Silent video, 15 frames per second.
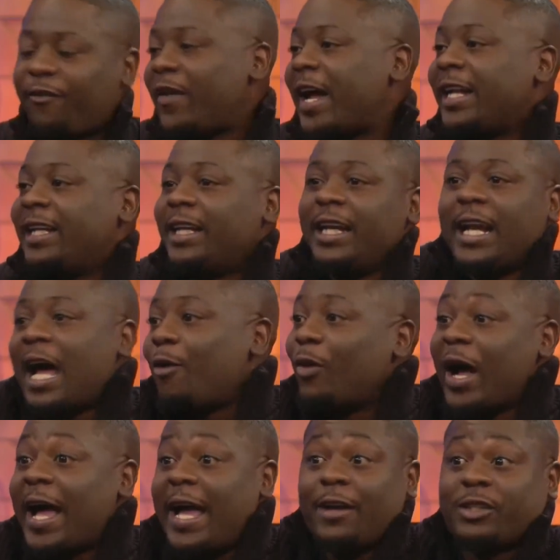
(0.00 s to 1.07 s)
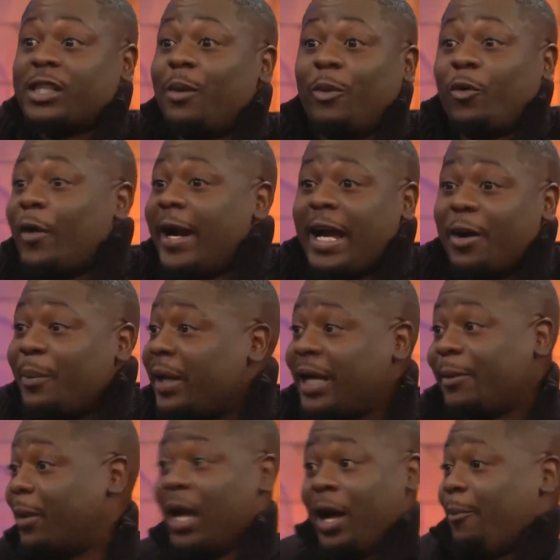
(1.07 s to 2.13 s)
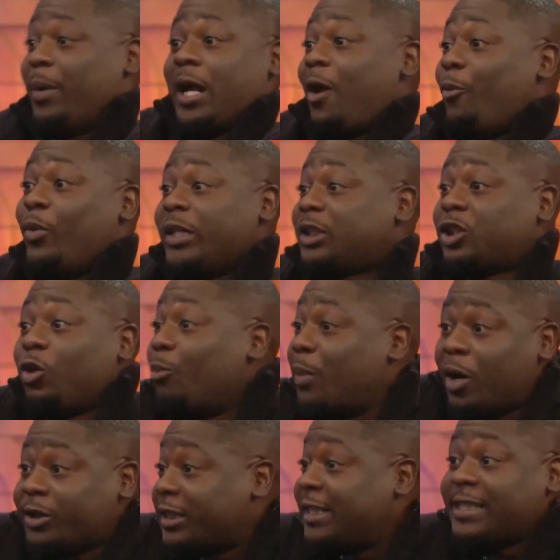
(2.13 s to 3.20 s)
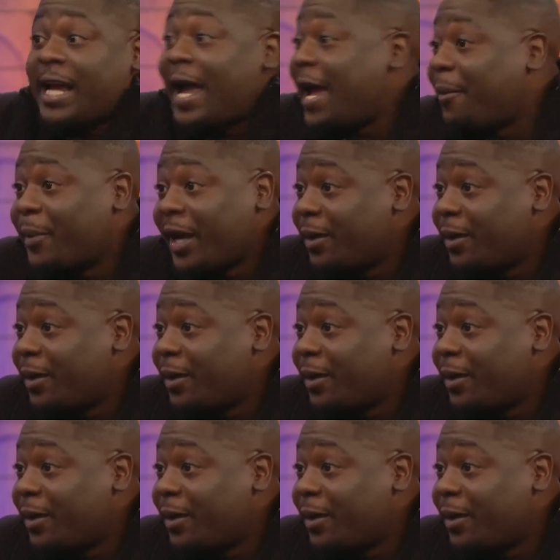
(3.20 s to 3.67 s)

If I did, I would have some around me. But I'm with you most of the time,